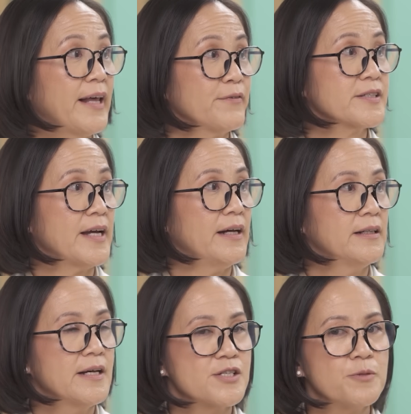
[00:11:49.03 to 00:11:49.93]
lifestyle.
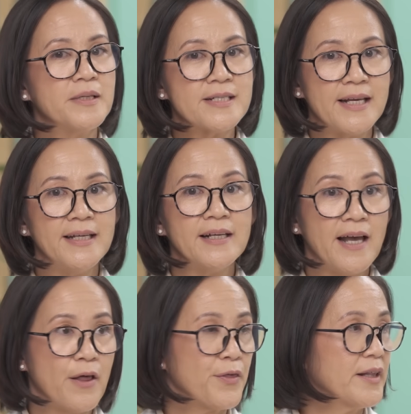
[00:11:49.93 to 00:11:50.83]
So maintaining a
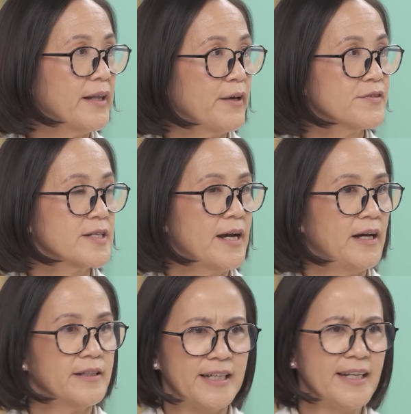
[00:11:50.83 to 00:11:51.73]
healthy
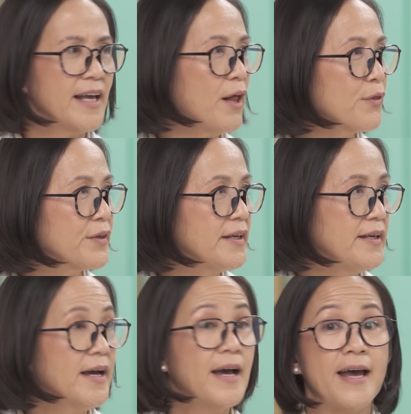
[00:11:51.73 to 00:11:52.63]
lifestyle, eating
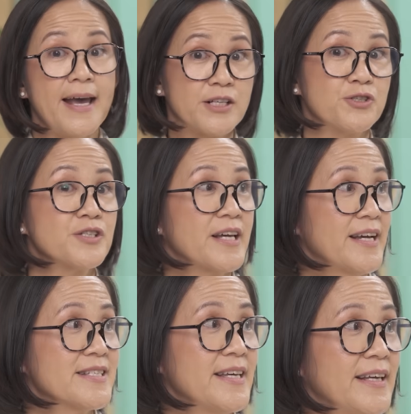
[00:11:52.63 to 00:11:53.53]
healthy,
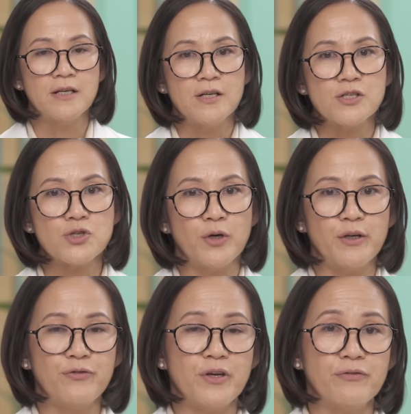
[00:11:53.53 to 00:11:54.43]
exercising. So
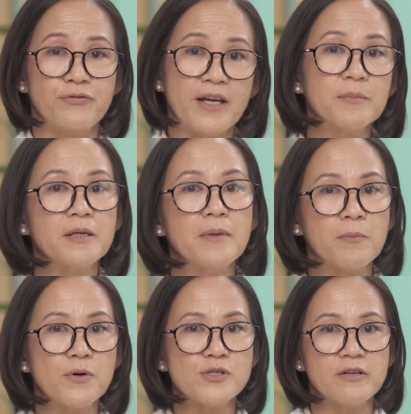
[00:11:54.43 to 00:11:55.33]
if you have family
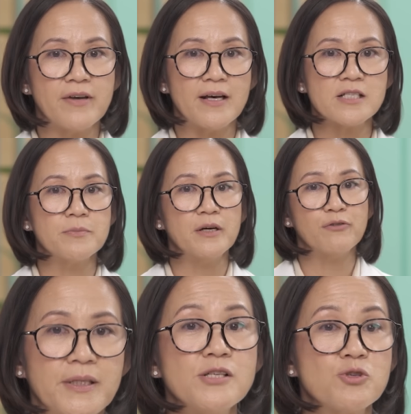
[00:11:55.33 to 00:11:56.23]
members who have asthma,
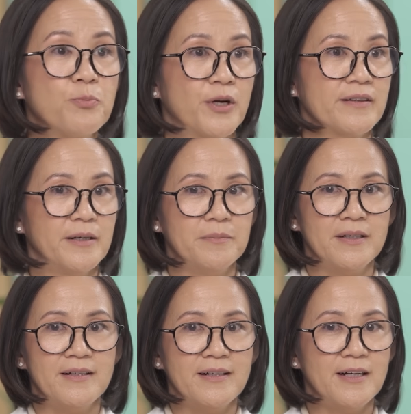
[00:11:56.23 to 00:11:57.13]
please support them.
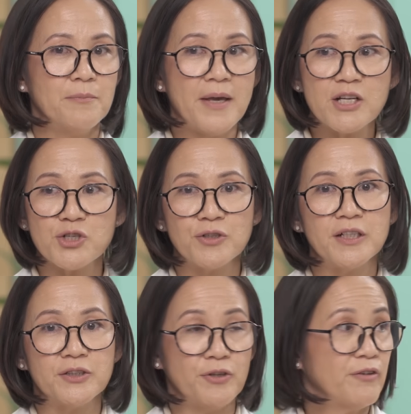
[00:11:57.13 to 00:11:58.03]
Make sure
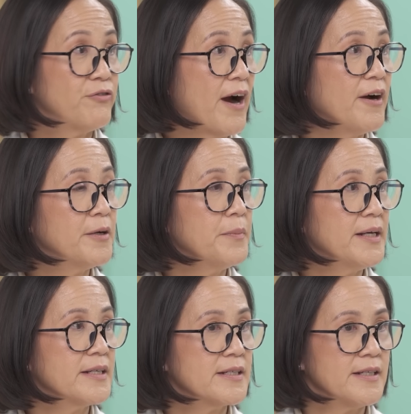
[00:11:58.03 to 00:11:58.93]
that their
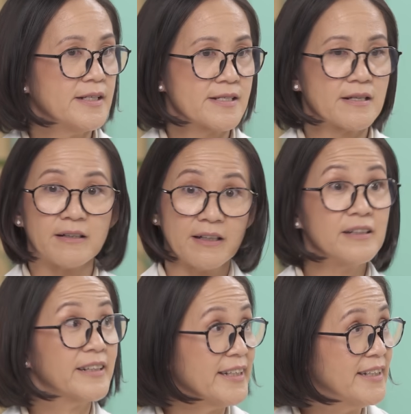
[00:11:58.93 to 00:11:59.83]
environment is
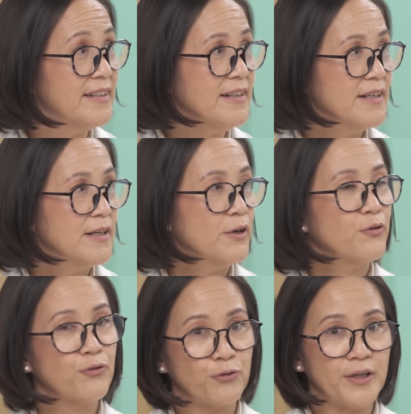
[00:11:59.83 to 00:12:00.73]
clean,
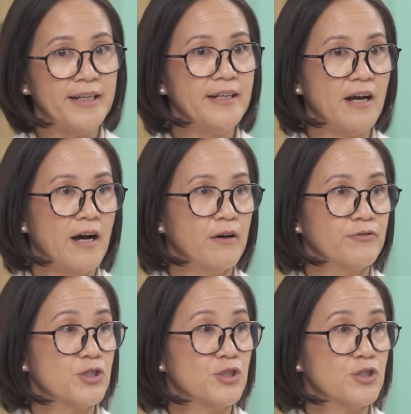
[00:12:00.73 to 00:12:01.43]
free of the